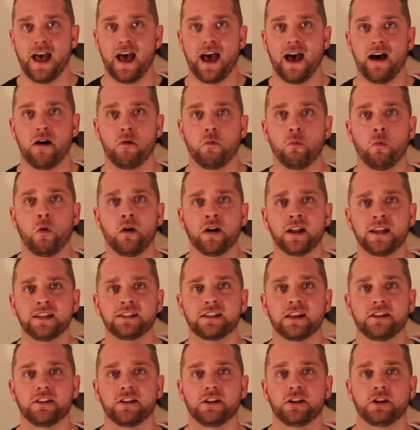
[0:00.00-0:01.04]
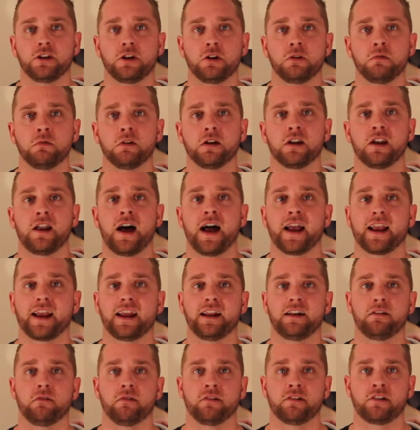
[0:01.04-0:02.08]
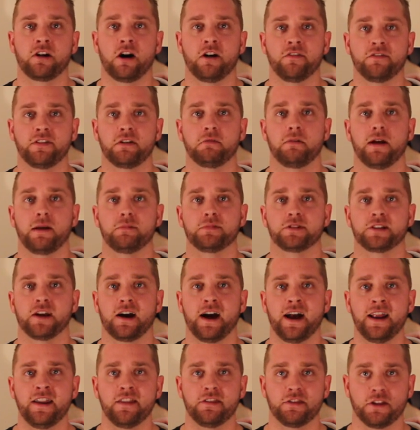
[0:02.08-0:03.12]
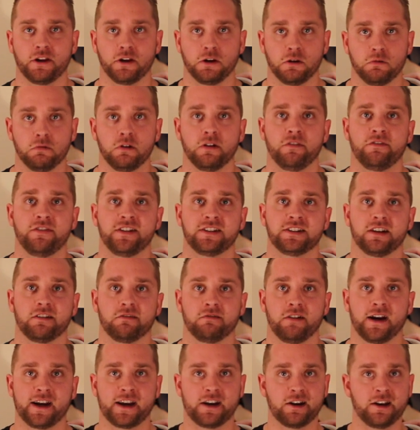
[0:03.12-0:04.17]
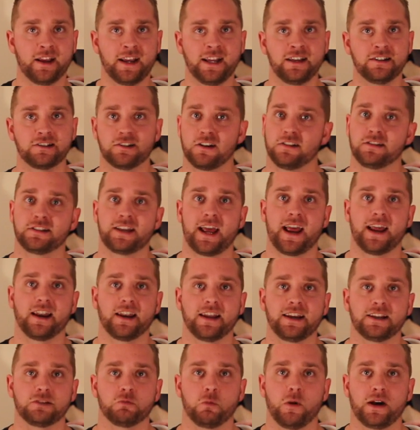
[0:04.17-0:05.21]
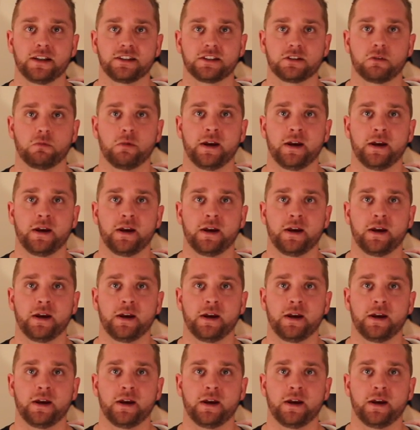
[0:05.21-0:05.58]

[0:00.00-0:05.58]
What is it that you would like in a coffee website that you would visit regularly, so say at least once a